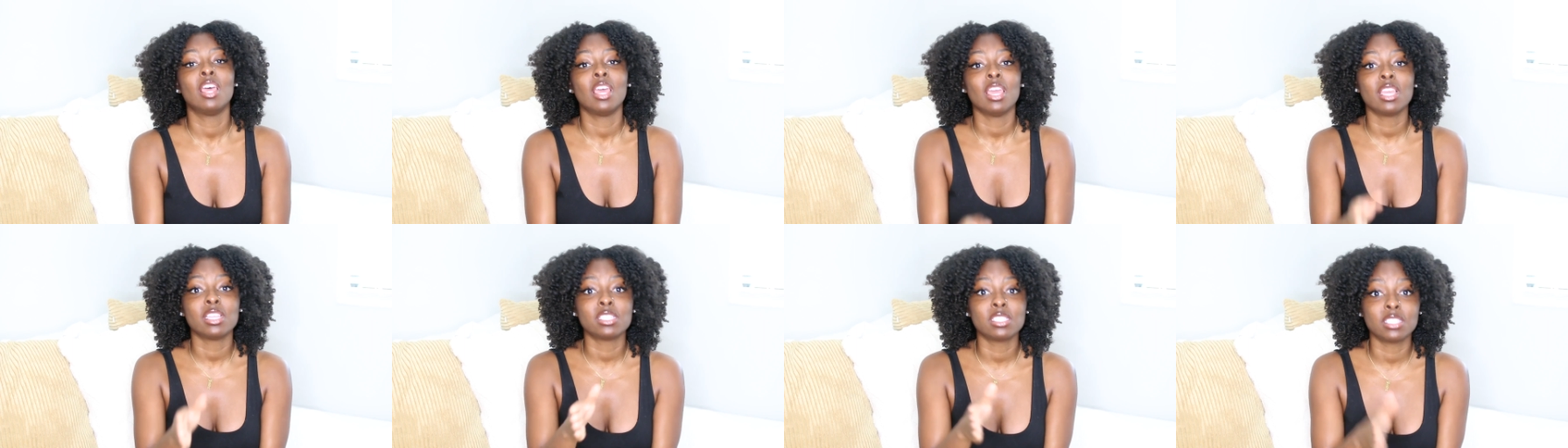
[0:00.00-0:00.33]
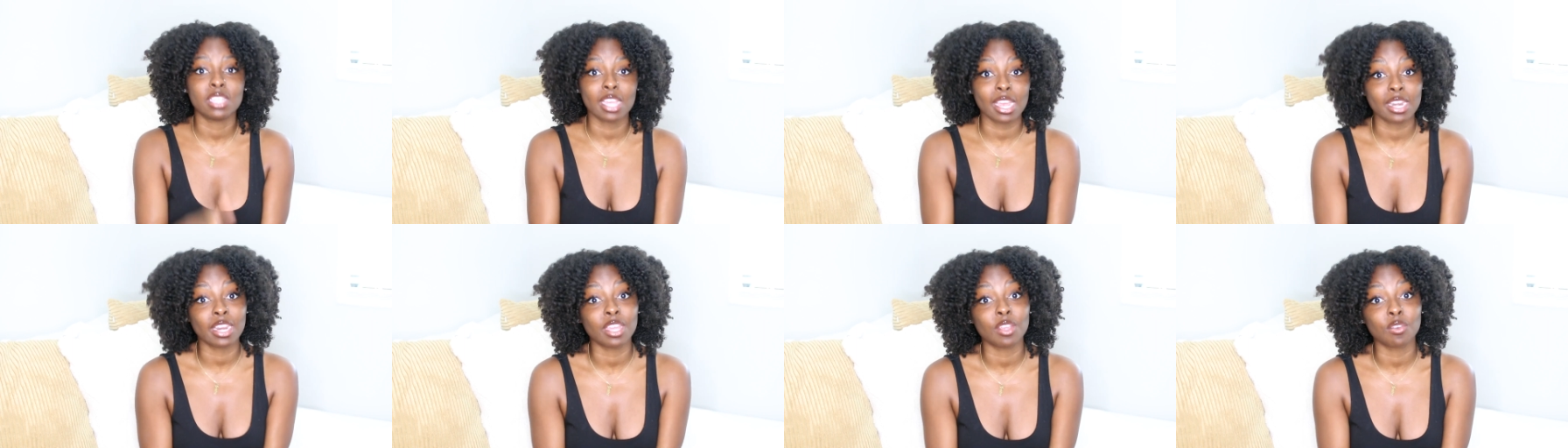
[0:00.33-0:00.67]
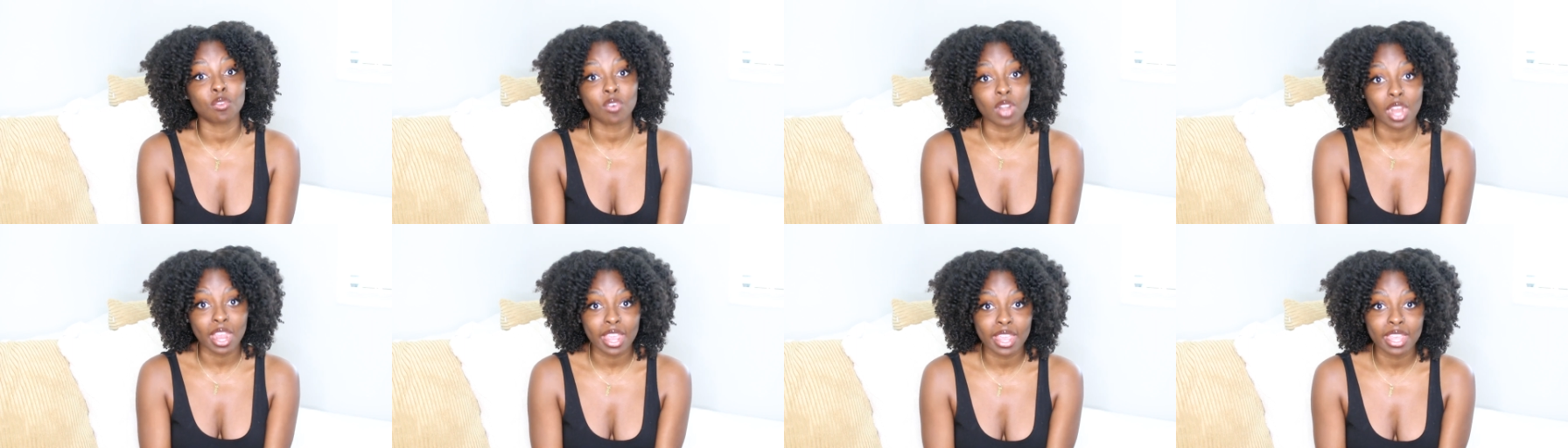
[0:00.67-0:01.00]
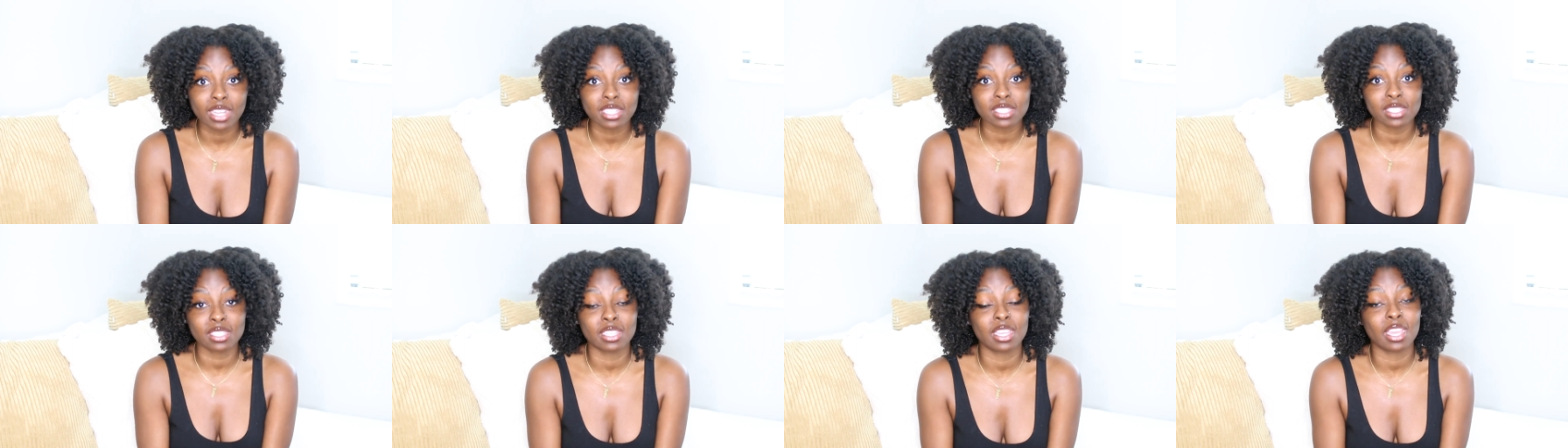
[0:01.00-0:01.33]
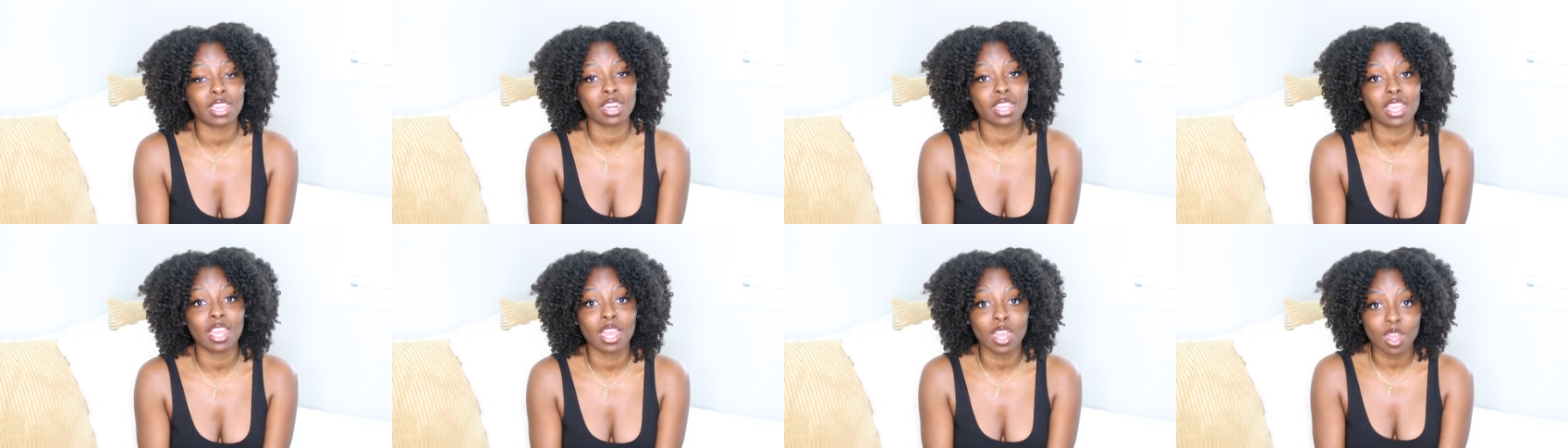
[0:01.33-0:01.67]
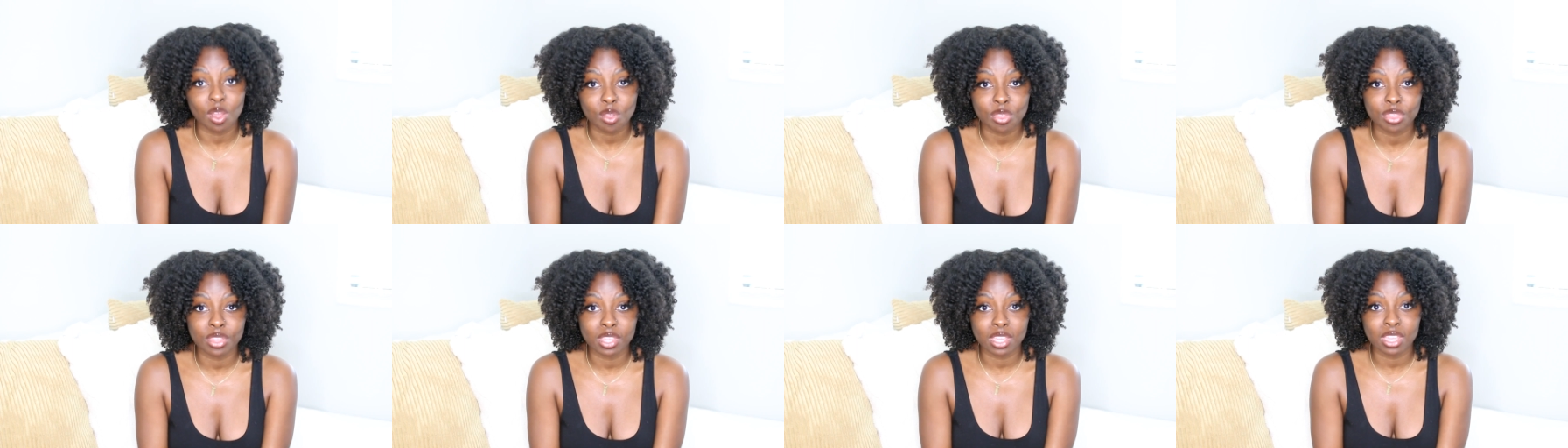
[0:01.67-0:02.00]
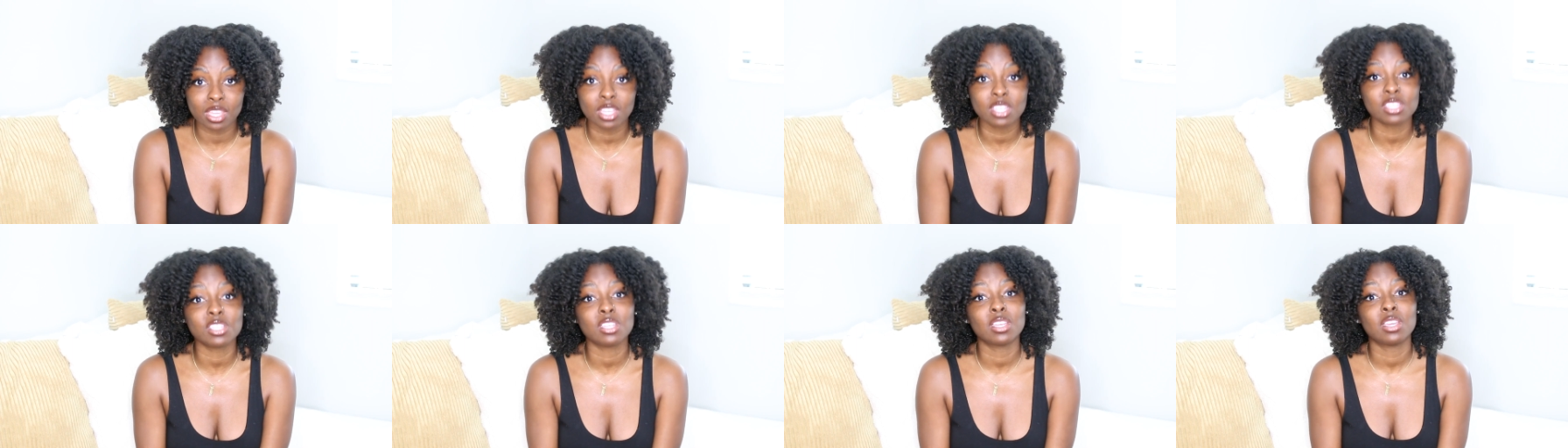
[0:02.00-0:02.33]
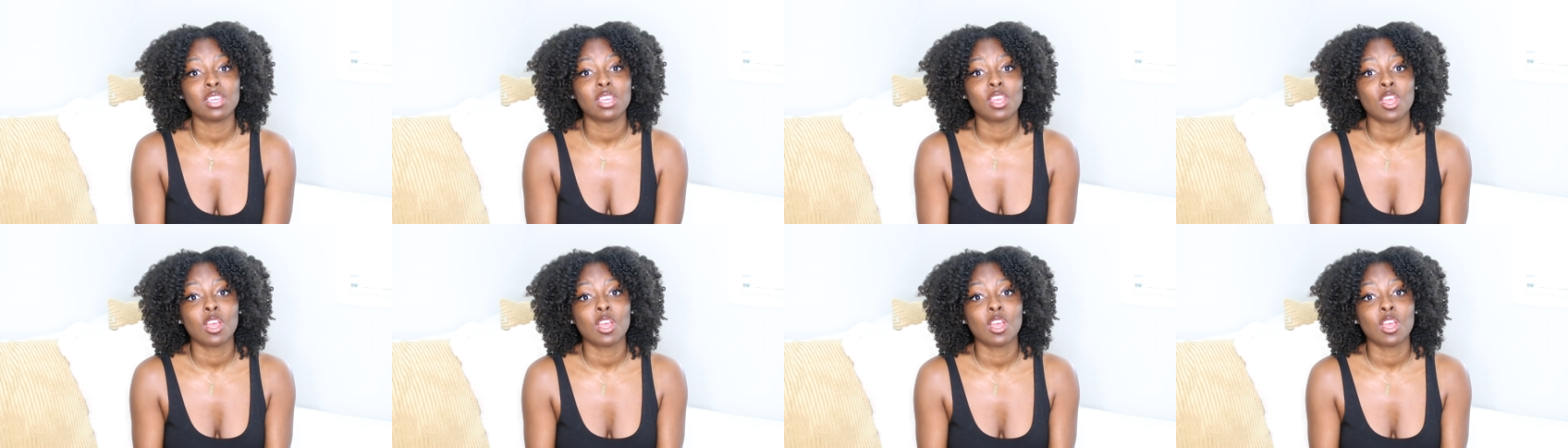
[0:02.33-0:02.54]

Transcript: is getting right, getting healthy,